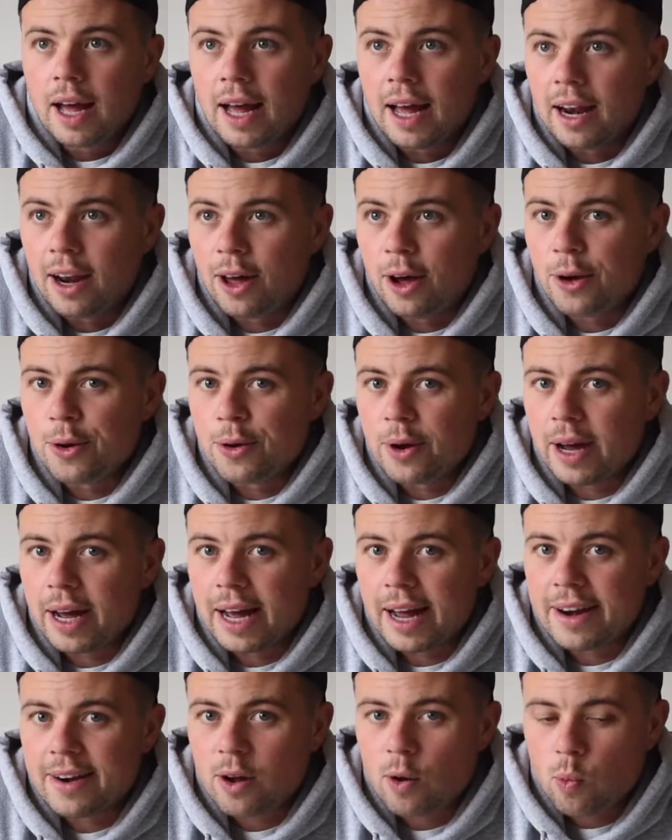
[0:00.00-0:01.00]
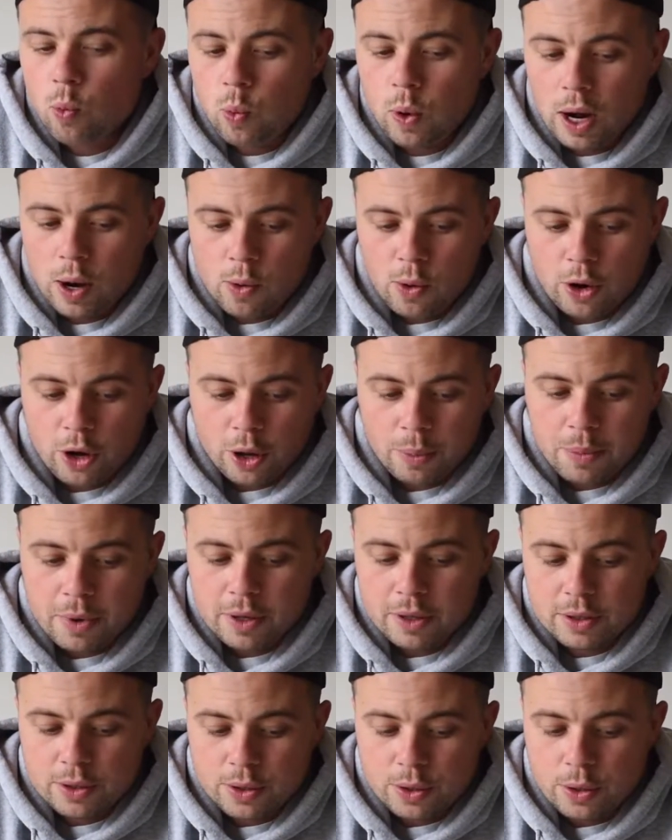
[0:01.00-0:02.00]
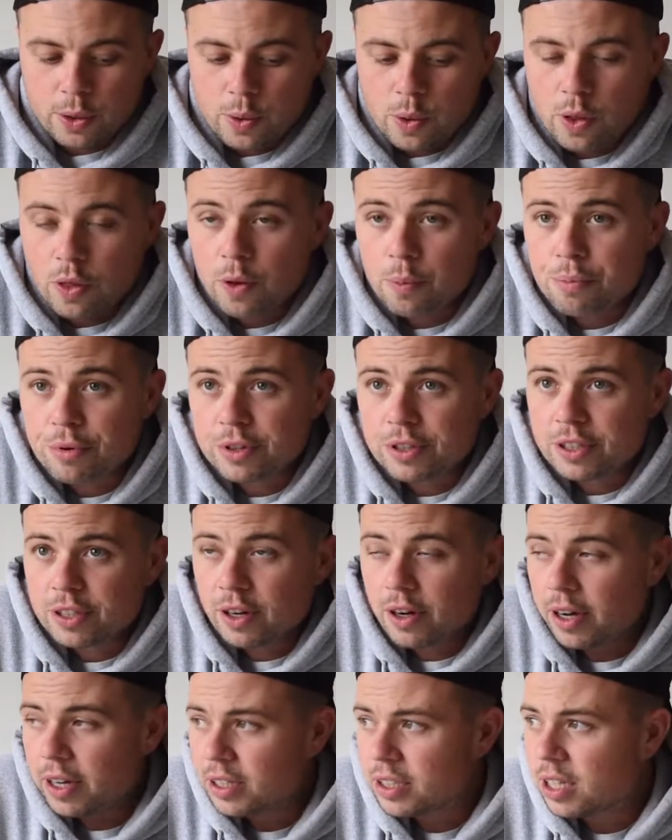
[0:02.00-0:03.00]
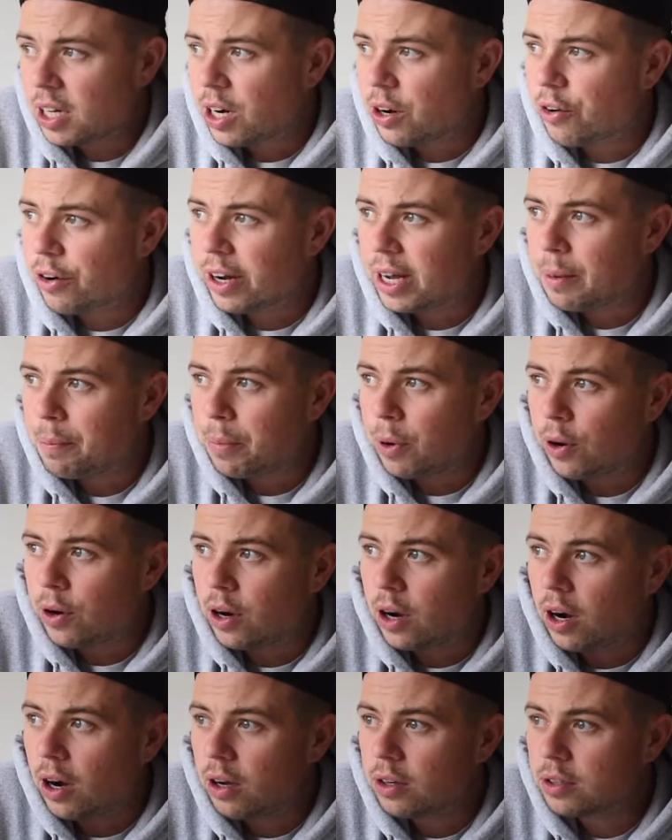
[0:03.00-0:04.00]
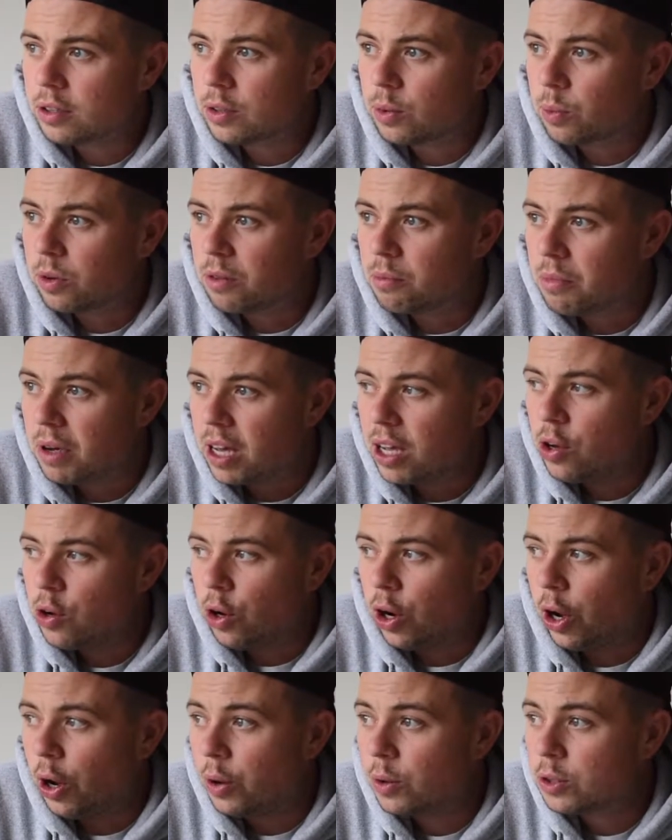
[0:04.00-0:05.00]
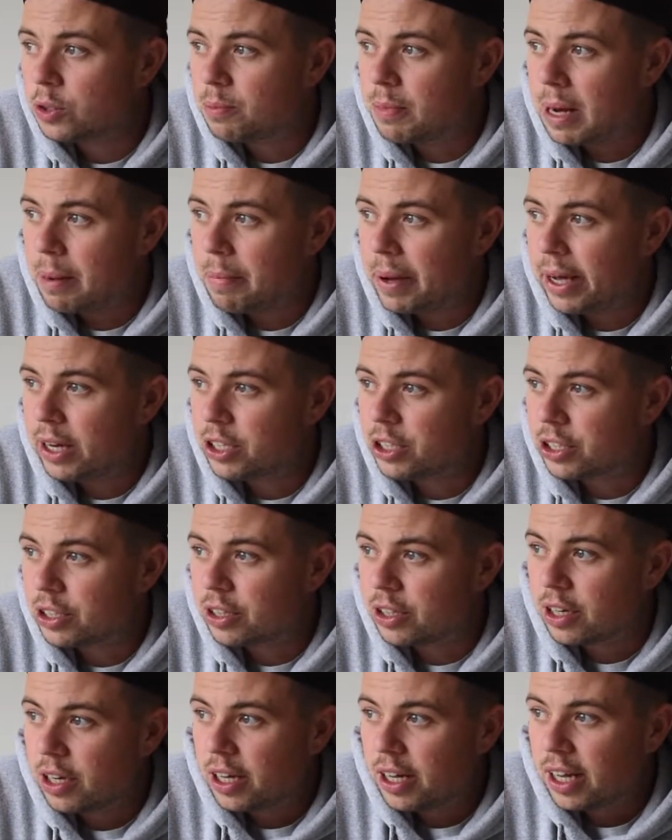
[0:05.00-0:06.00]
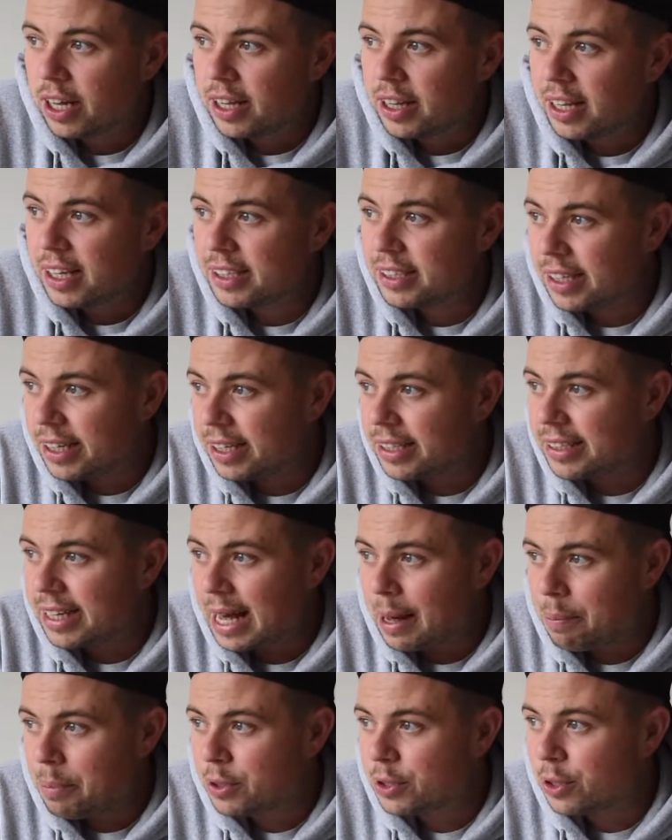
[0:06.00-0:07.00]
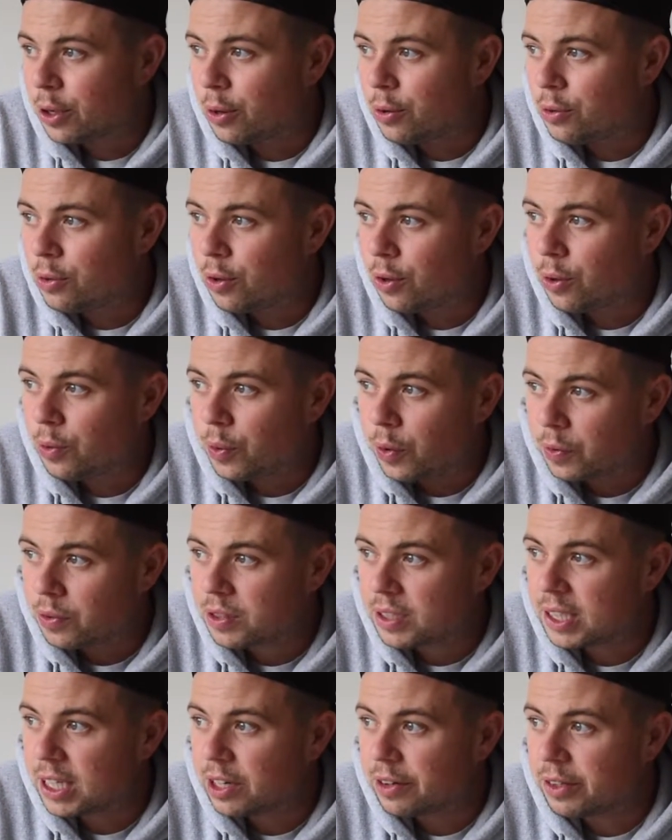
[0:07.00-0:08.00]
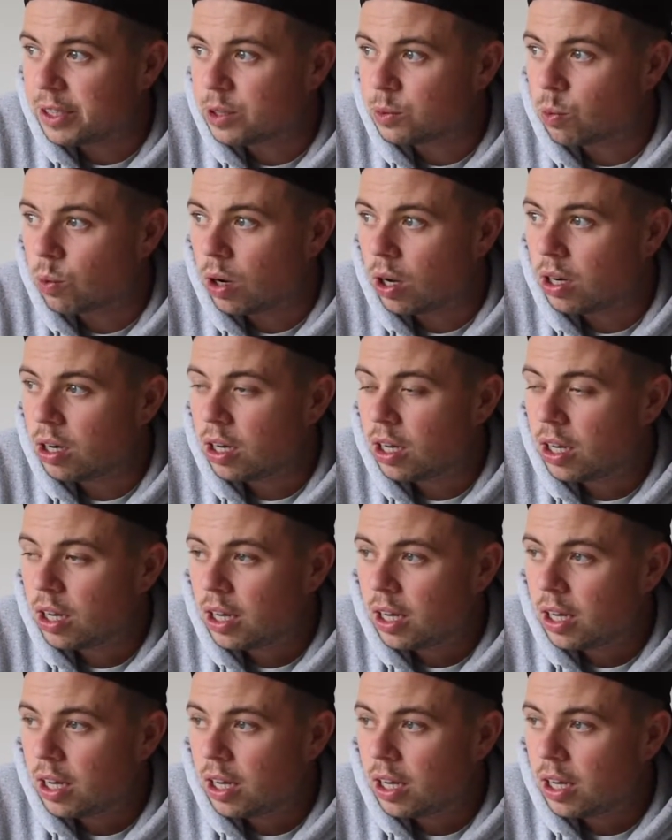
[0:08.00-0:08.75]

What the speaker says: Hello and welcome to the Precise Cricket podcast with me, your host, Matt Matron. This is episode 2 of series 1,